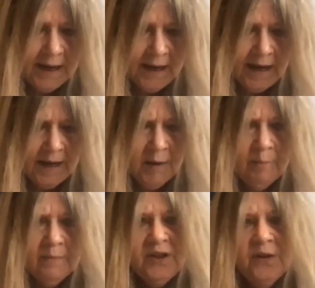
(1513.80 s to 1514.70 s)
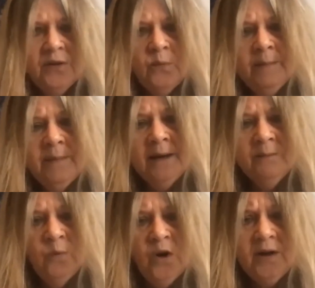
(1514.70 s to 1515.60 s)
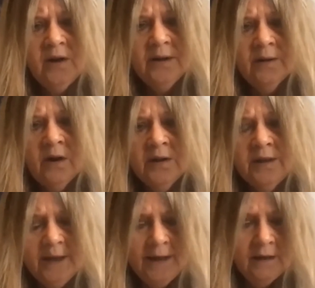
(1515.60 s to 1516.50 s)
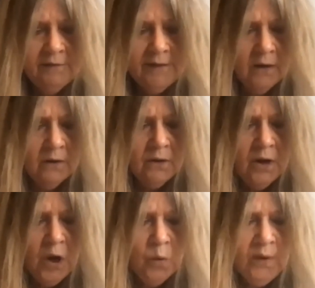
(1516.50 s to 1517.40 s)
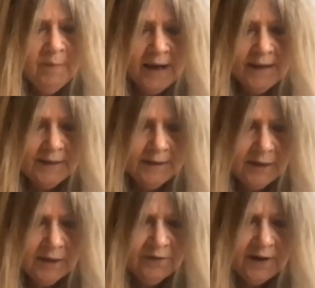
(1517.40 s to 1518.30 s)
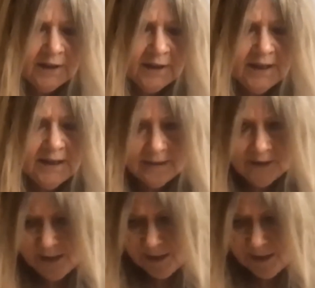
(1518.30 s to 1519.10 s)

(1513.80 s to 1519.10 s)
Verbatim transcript: um, so that we might work on thinking of how we might confront these and